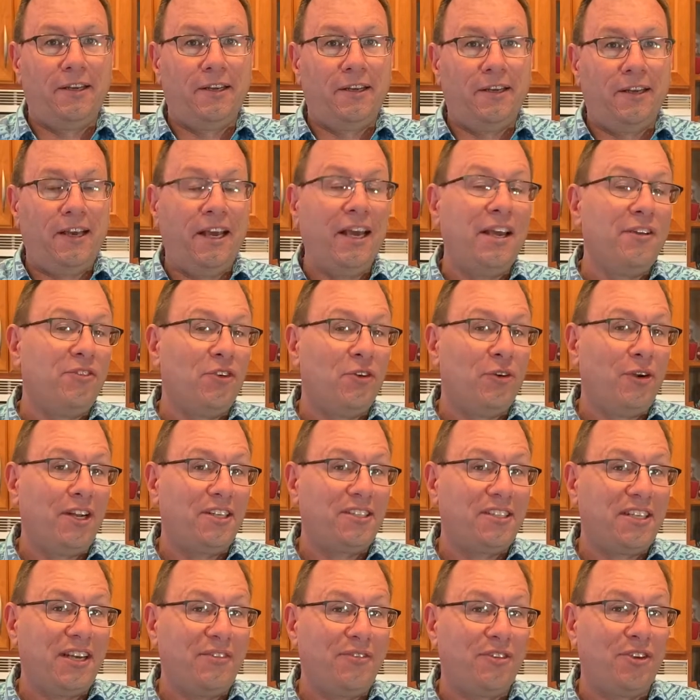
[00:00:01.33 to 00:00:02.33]
Hey everyone,
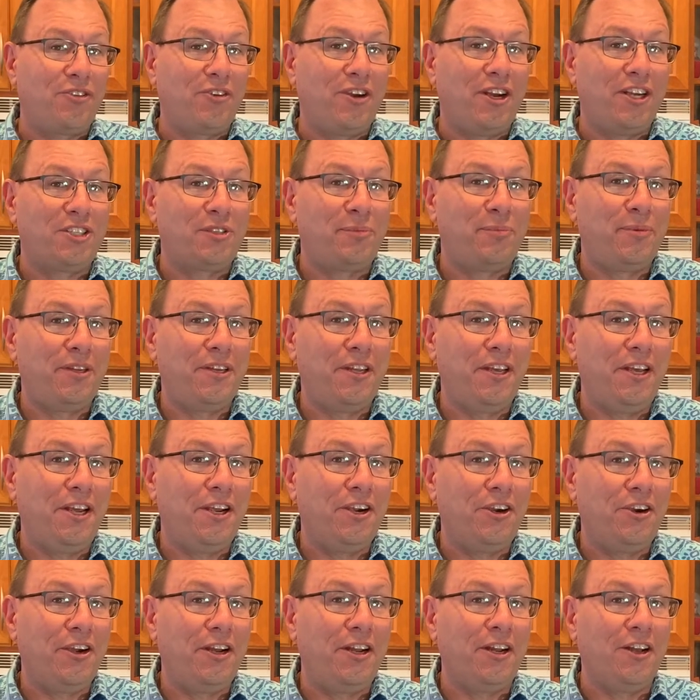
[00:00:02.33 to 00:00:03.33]
it's Kevin Crossman
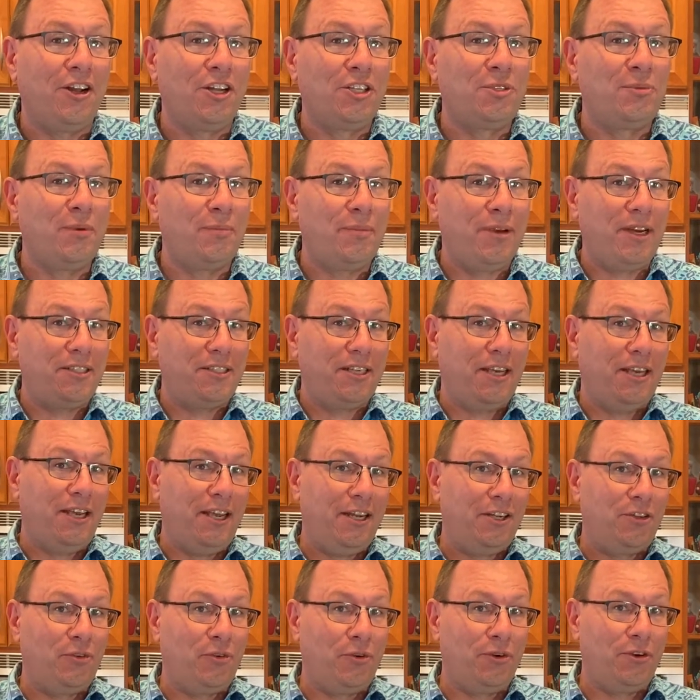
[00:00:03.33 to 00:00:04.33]
here at Ultimate Mai Tai
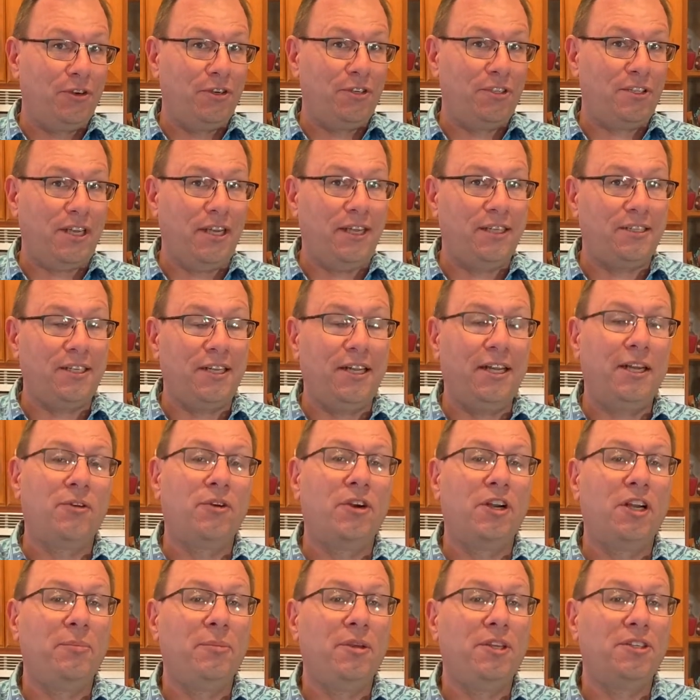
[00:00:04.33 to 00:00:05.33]
headquarters, and today we're
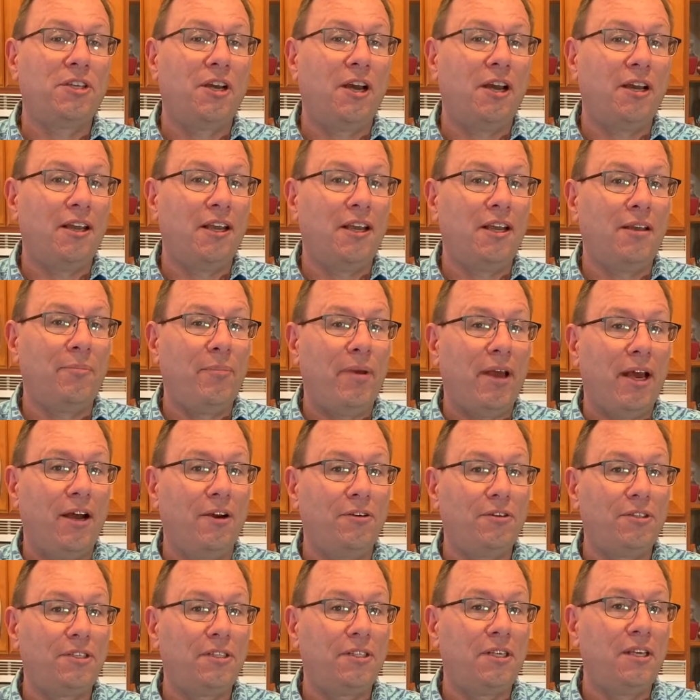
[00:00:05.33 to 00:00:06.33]
going to be talking
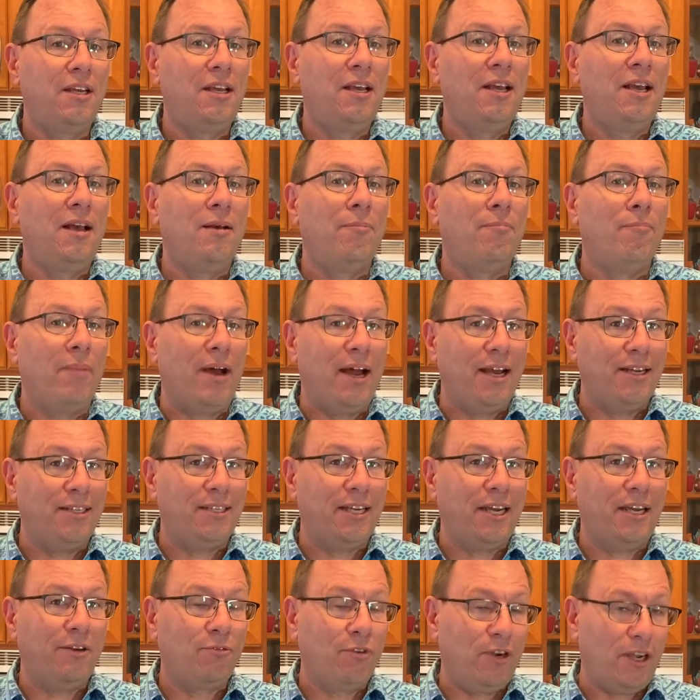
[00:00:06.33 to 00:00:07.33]
about Mai
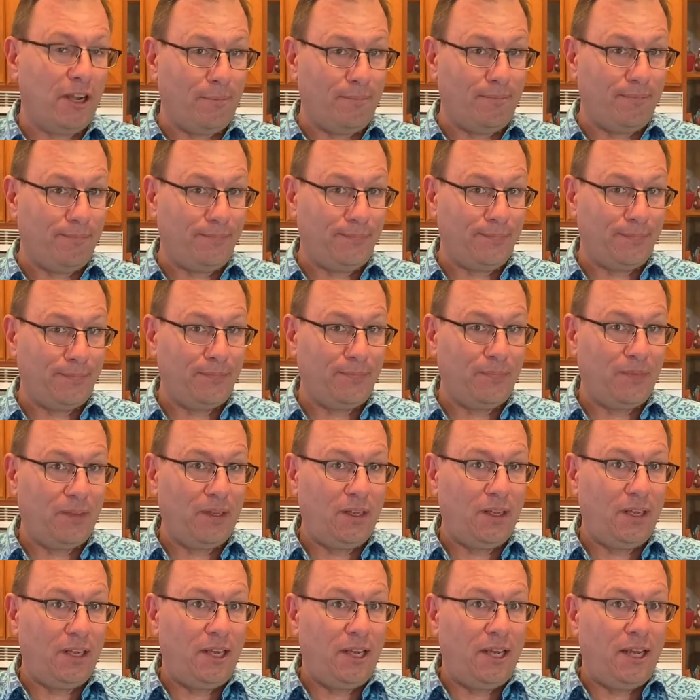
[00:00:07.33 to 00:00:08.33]
Tai rum.
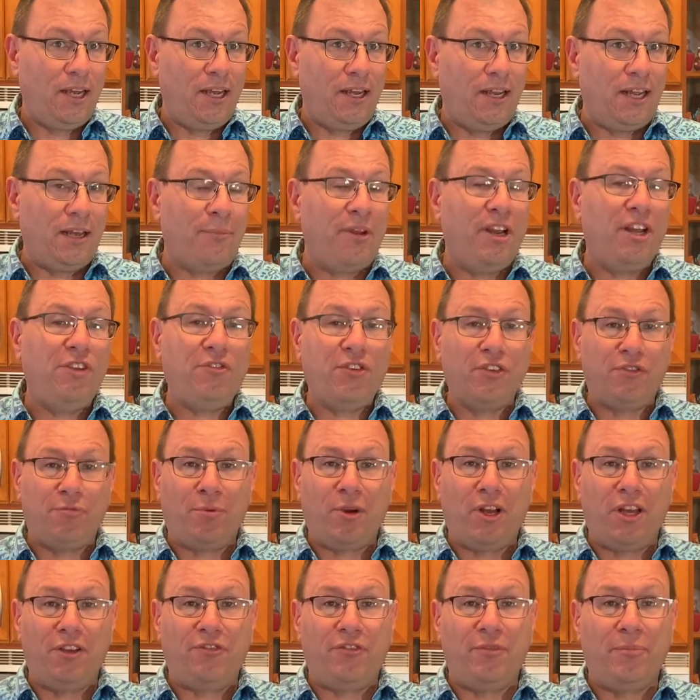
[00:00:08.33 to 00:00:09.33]
Now, many of you are
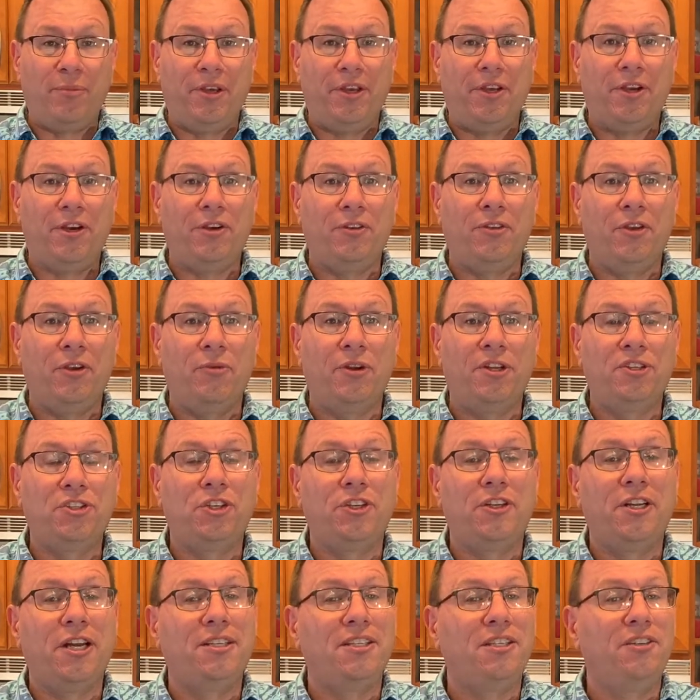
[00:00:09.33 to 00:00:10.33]
probably familiar with the
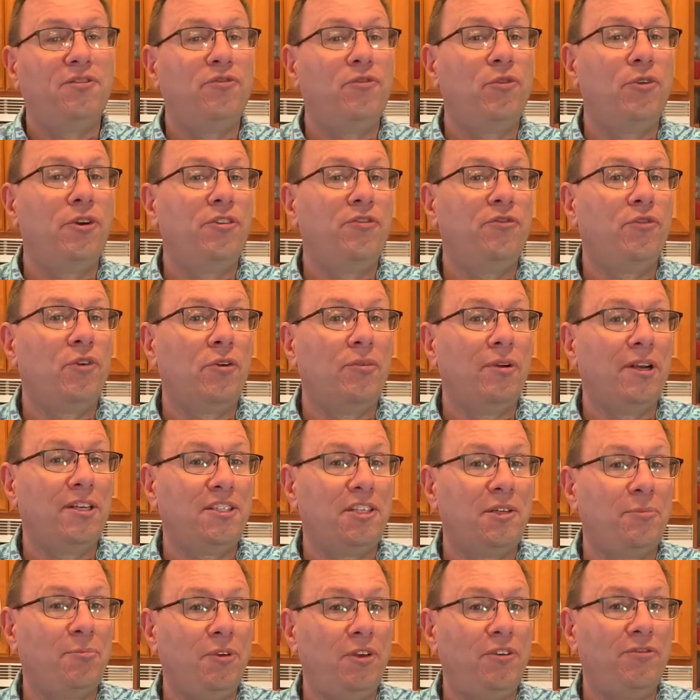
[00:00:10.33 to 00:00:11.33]
original 1944
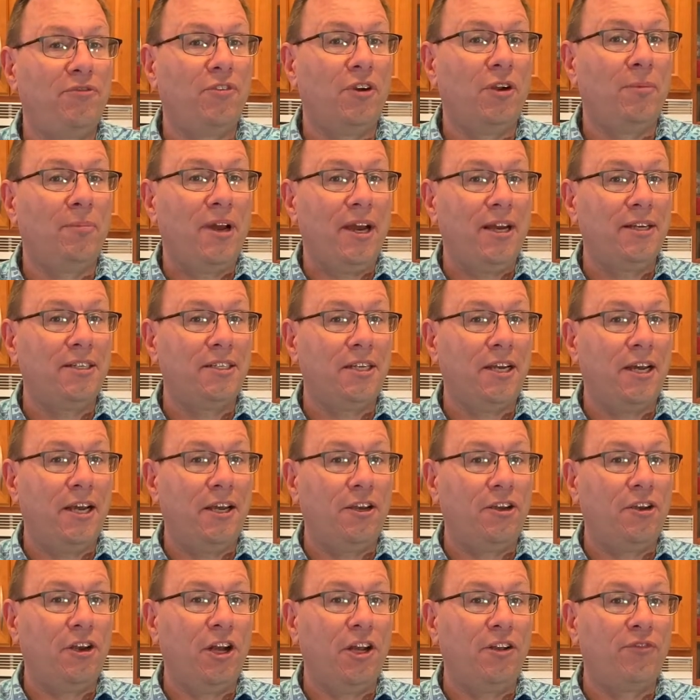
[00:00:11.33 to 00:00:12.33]
recipe for a Mai
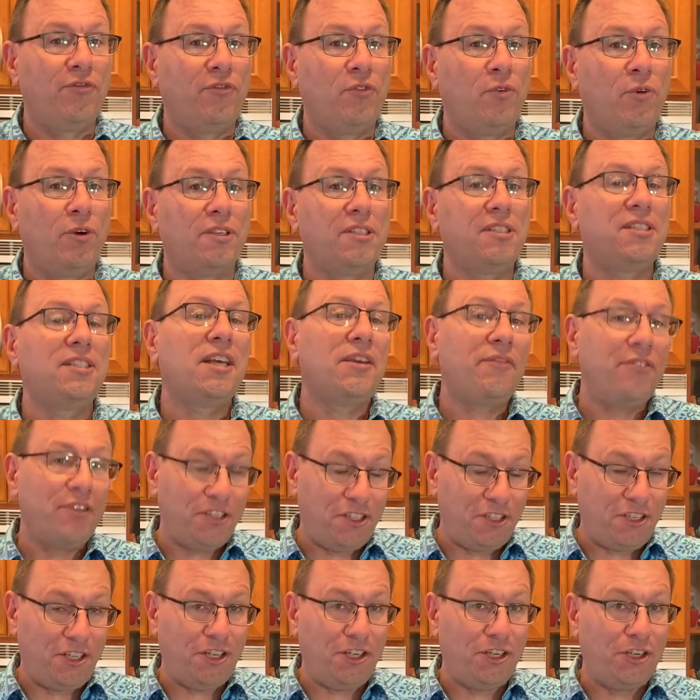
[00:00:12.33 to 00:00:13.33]
Tai called for
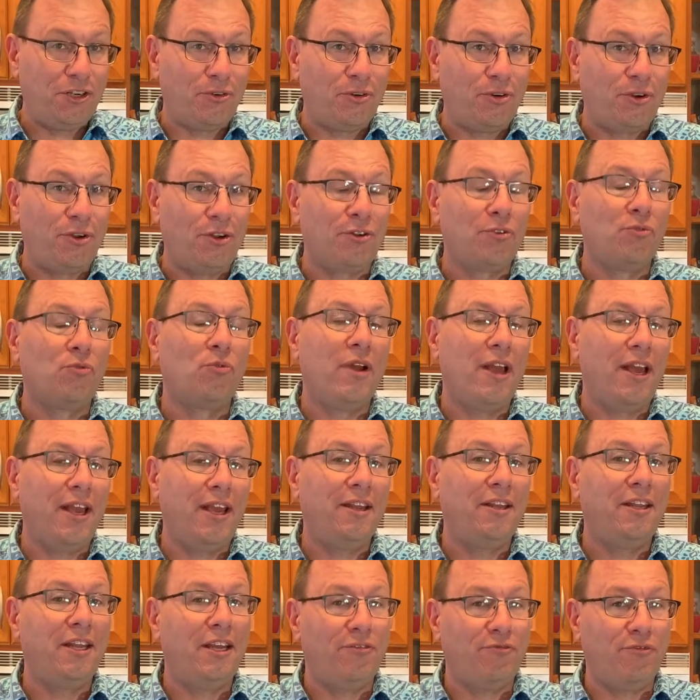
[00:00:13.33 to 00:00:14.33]
17-year-old Wray
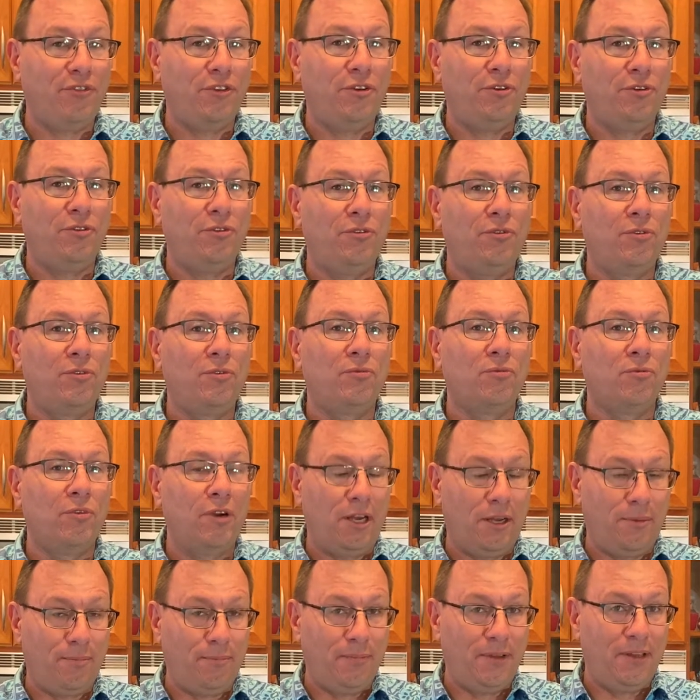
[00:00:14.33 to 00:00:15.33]
and Nephew
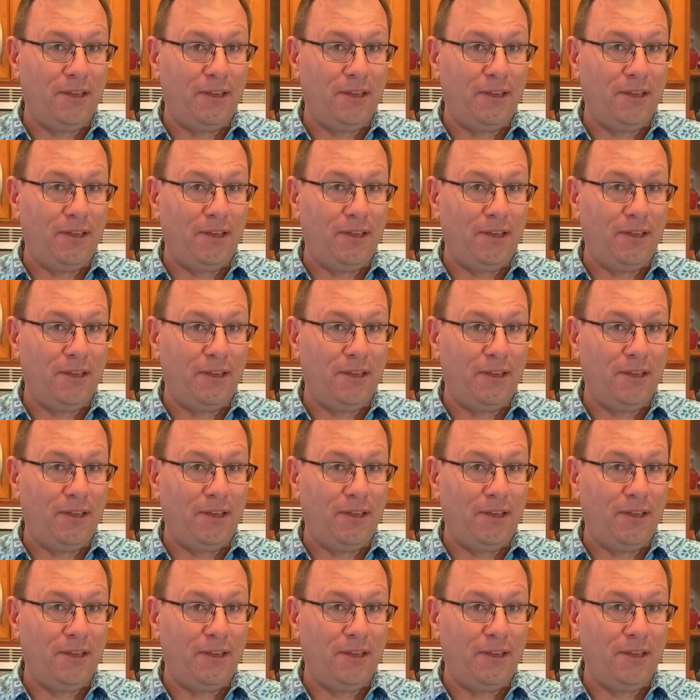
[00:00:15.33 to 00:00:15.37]
rum